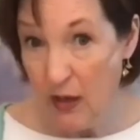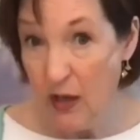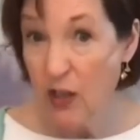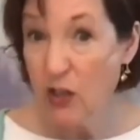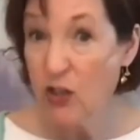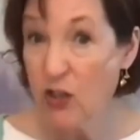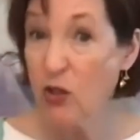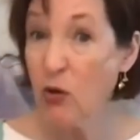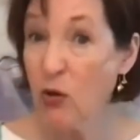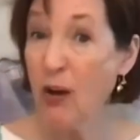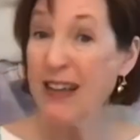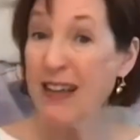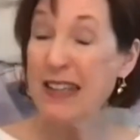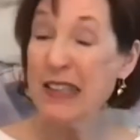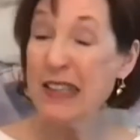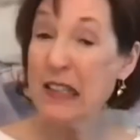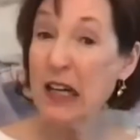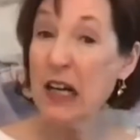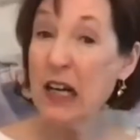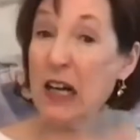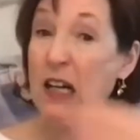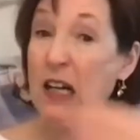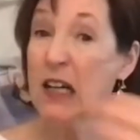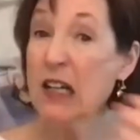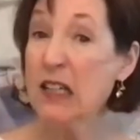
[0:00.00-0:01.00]
So I
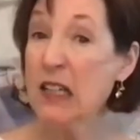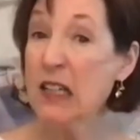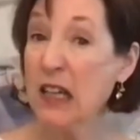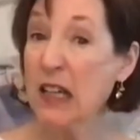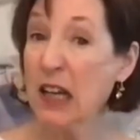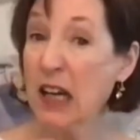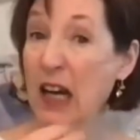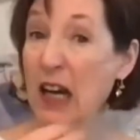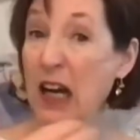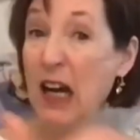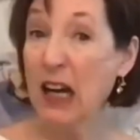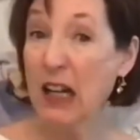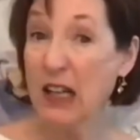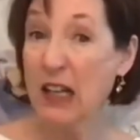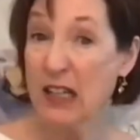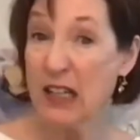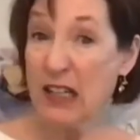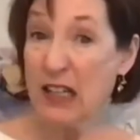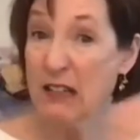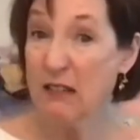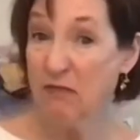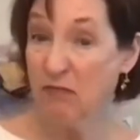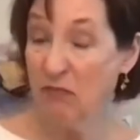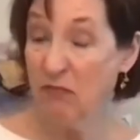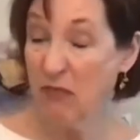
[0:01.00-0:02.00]
started to kind of
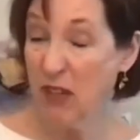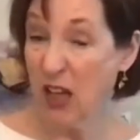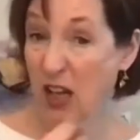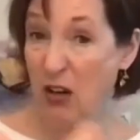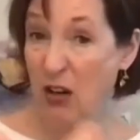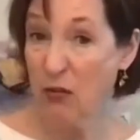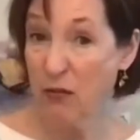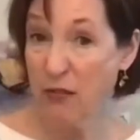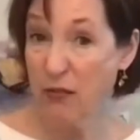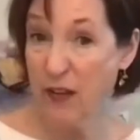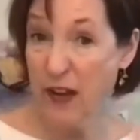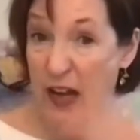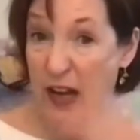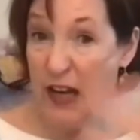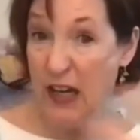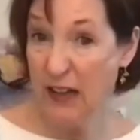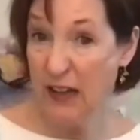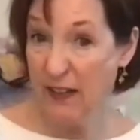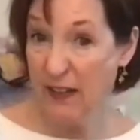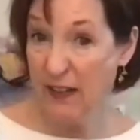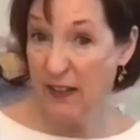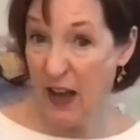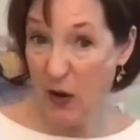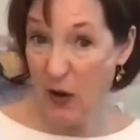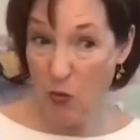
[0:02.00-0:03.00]
intervene
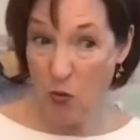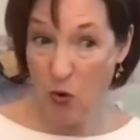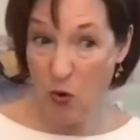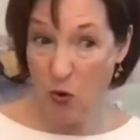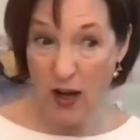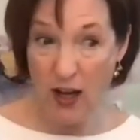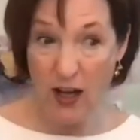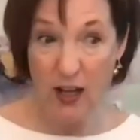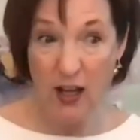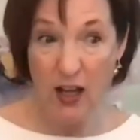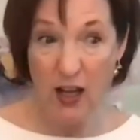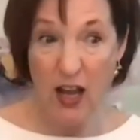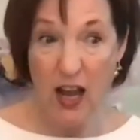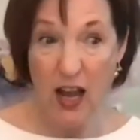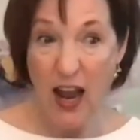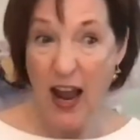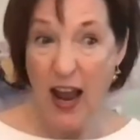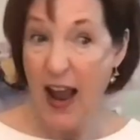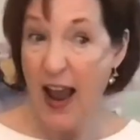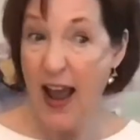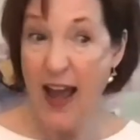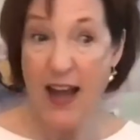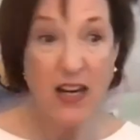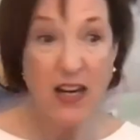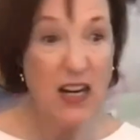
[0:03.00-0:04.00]
in that way.
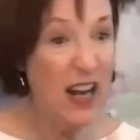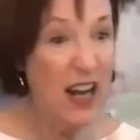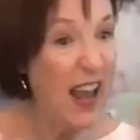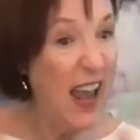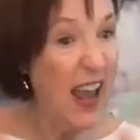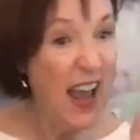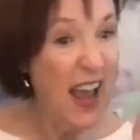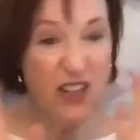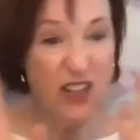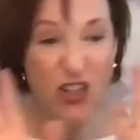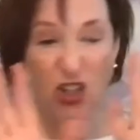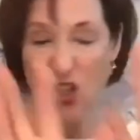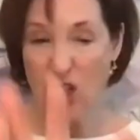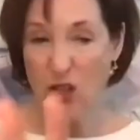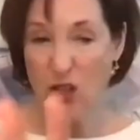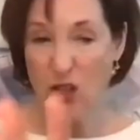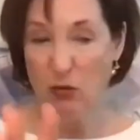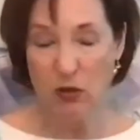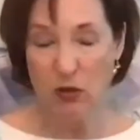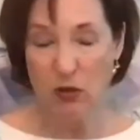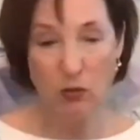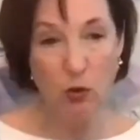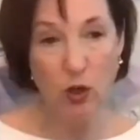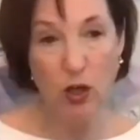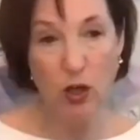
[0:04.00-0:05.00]
And again, she
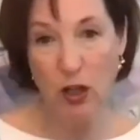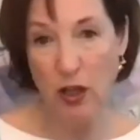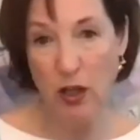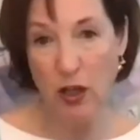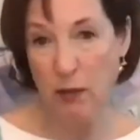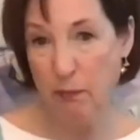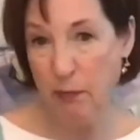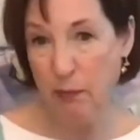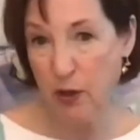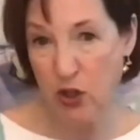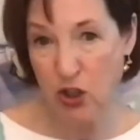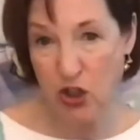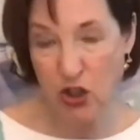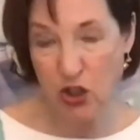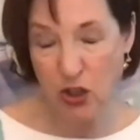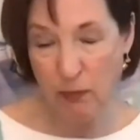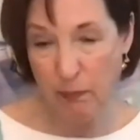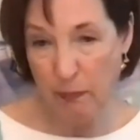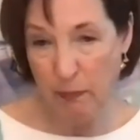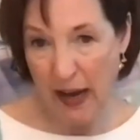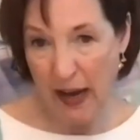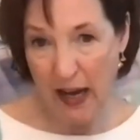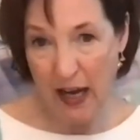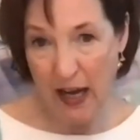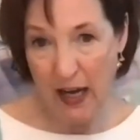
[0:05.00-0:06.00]
was really pushing
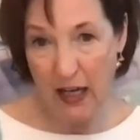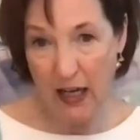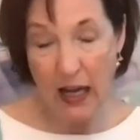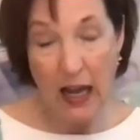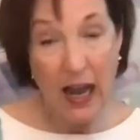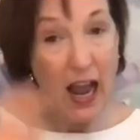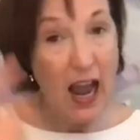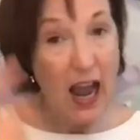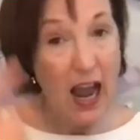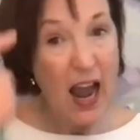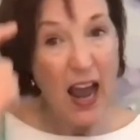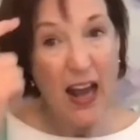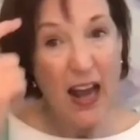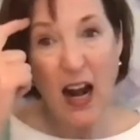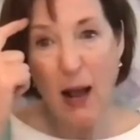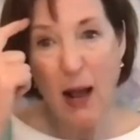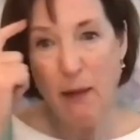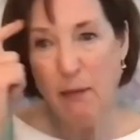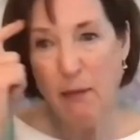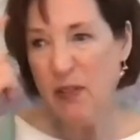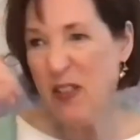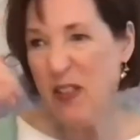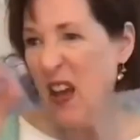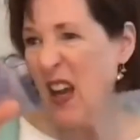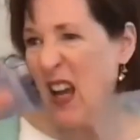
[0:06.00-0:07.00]
back. And I'm
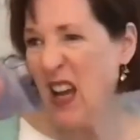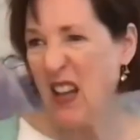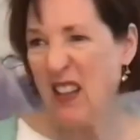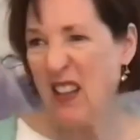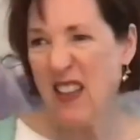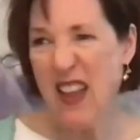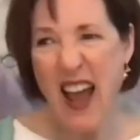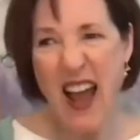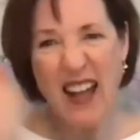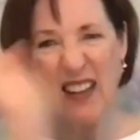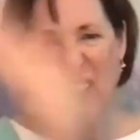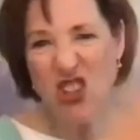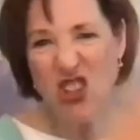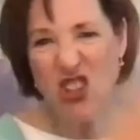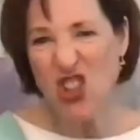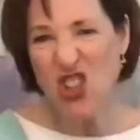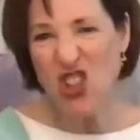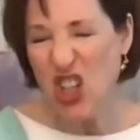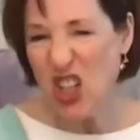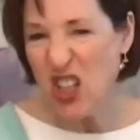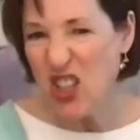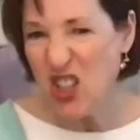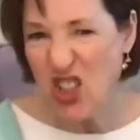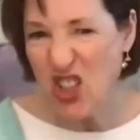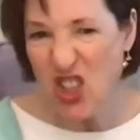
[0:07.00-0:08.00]
thinking that's
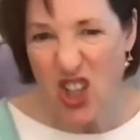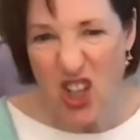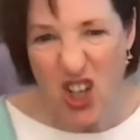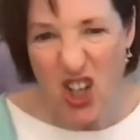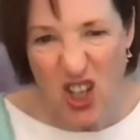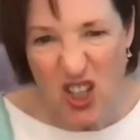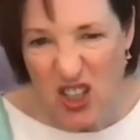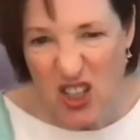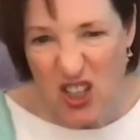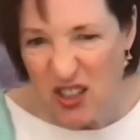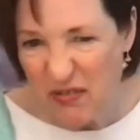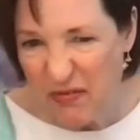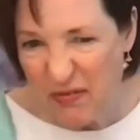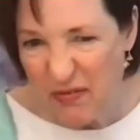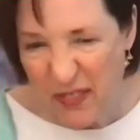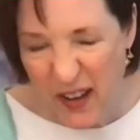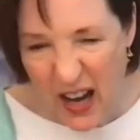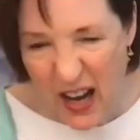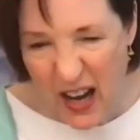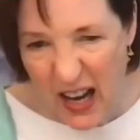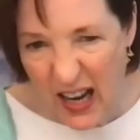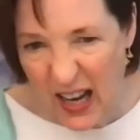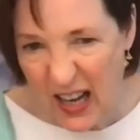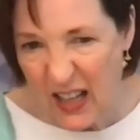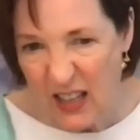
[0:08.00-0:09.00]
just her
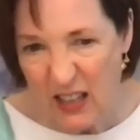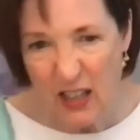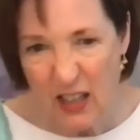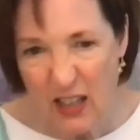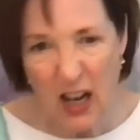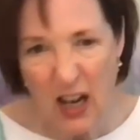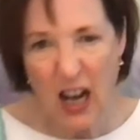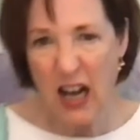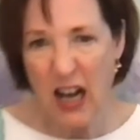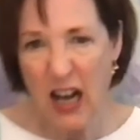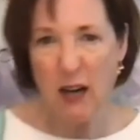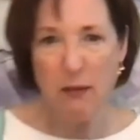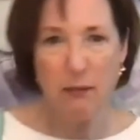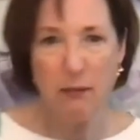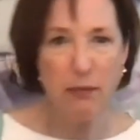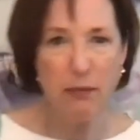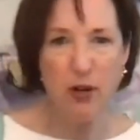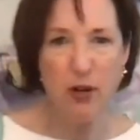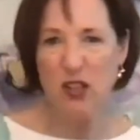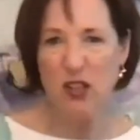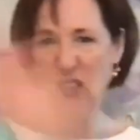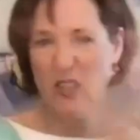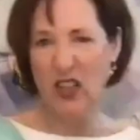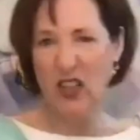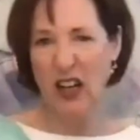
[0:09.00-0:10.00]
defiant kind of
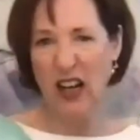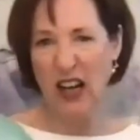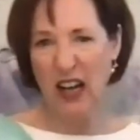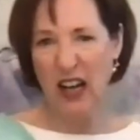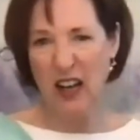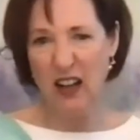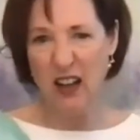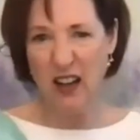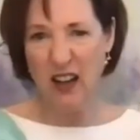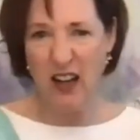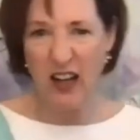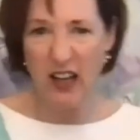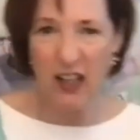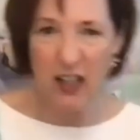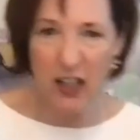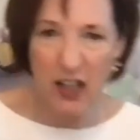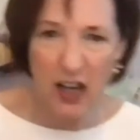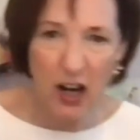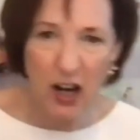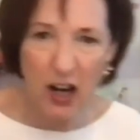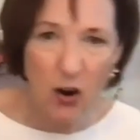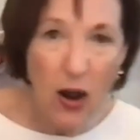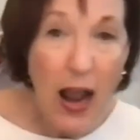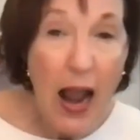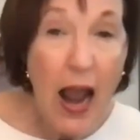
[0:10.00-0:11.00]
personality, you
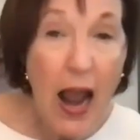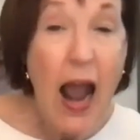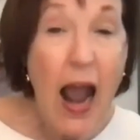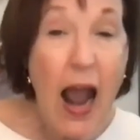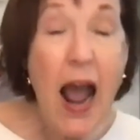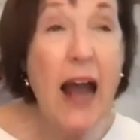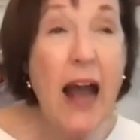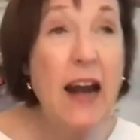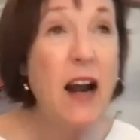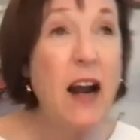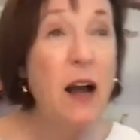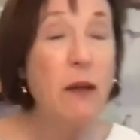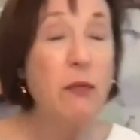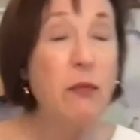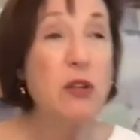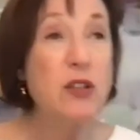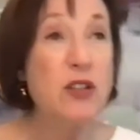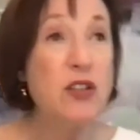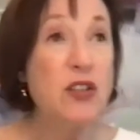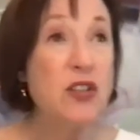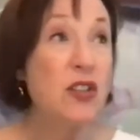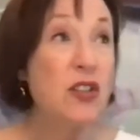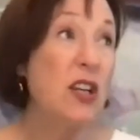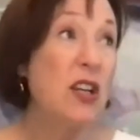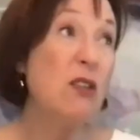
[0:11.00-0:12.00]
know? And I
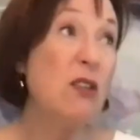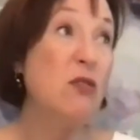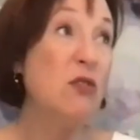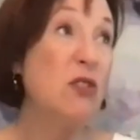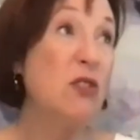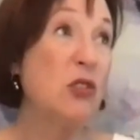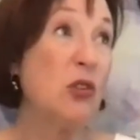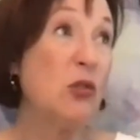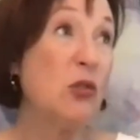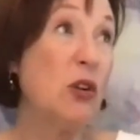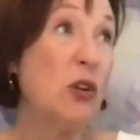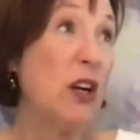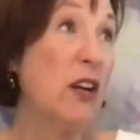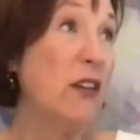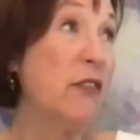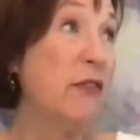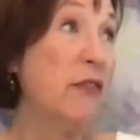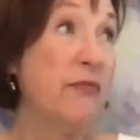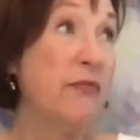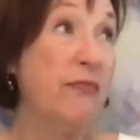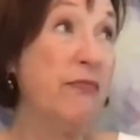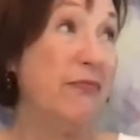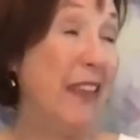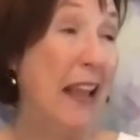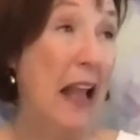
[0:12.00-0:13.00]
was so sort
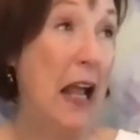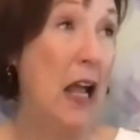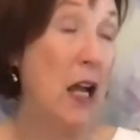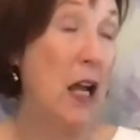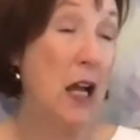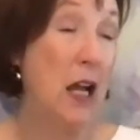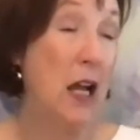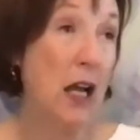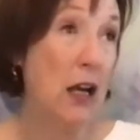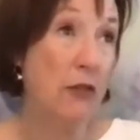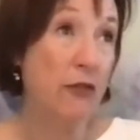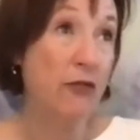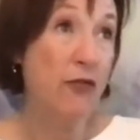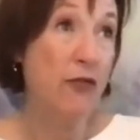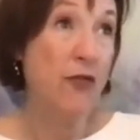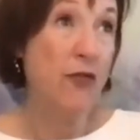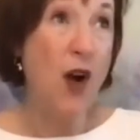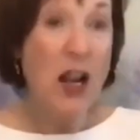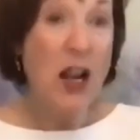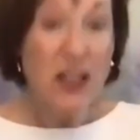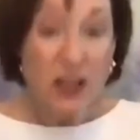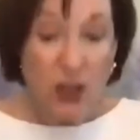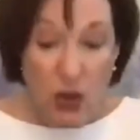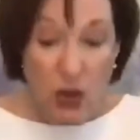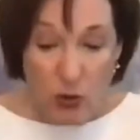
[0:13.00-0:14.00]
of
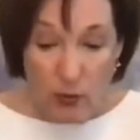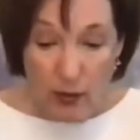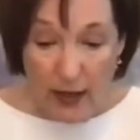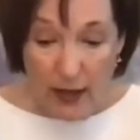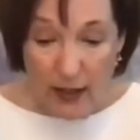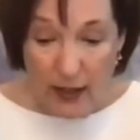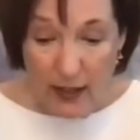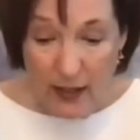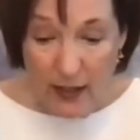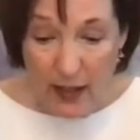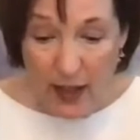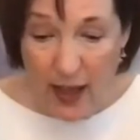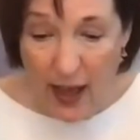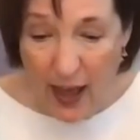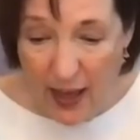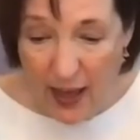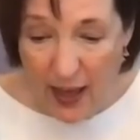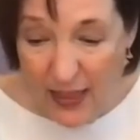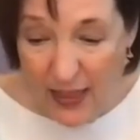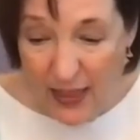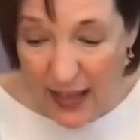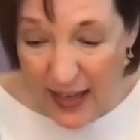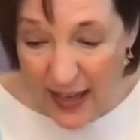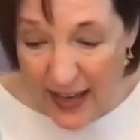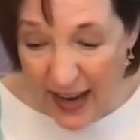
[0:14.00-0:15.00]
frustrated
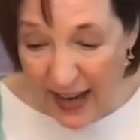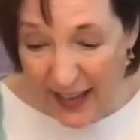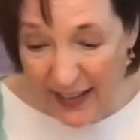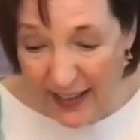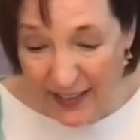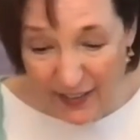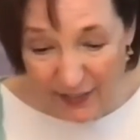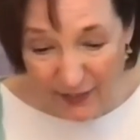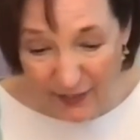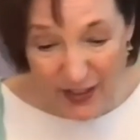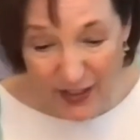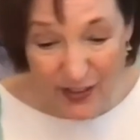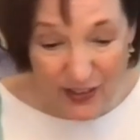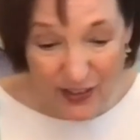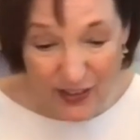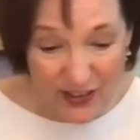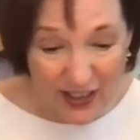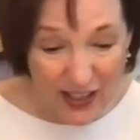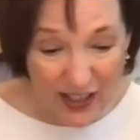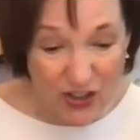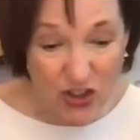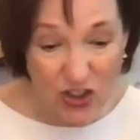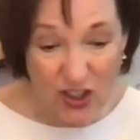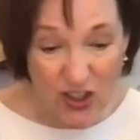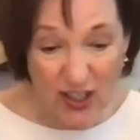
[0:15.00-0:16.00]
at the end of this
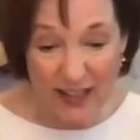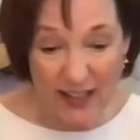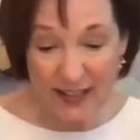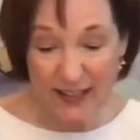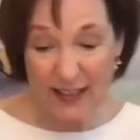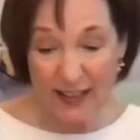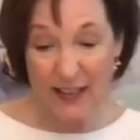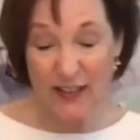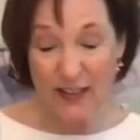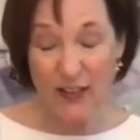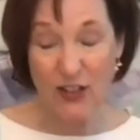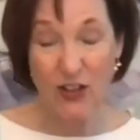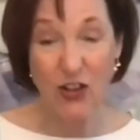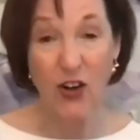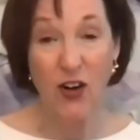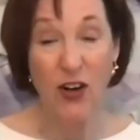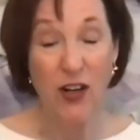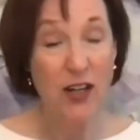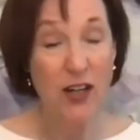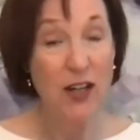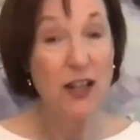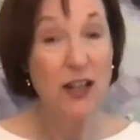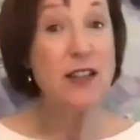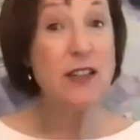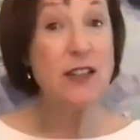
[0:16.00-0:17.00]
session, I said to her,
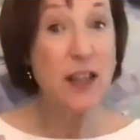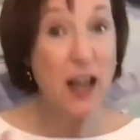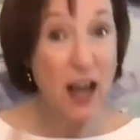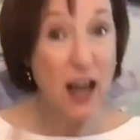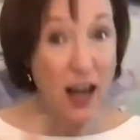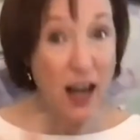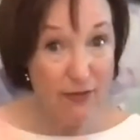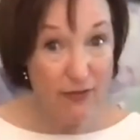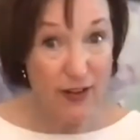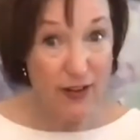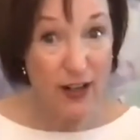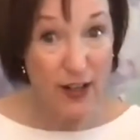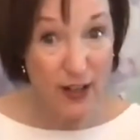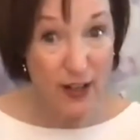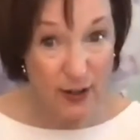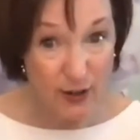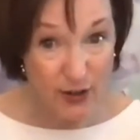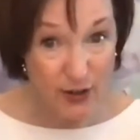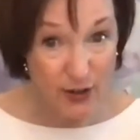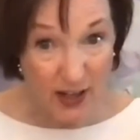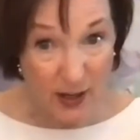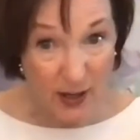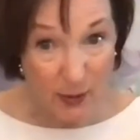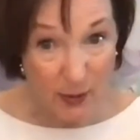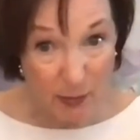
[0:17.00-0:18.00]
because I
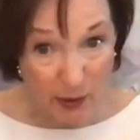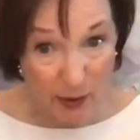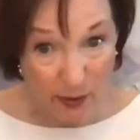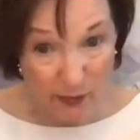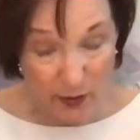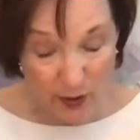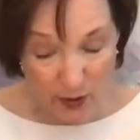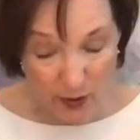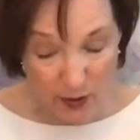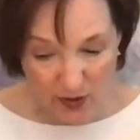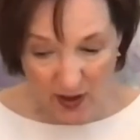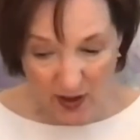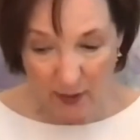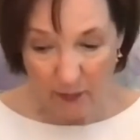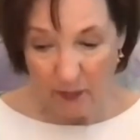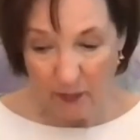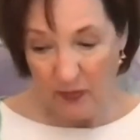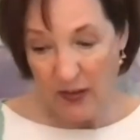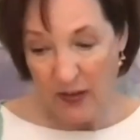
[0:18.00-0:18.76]
videotape everything.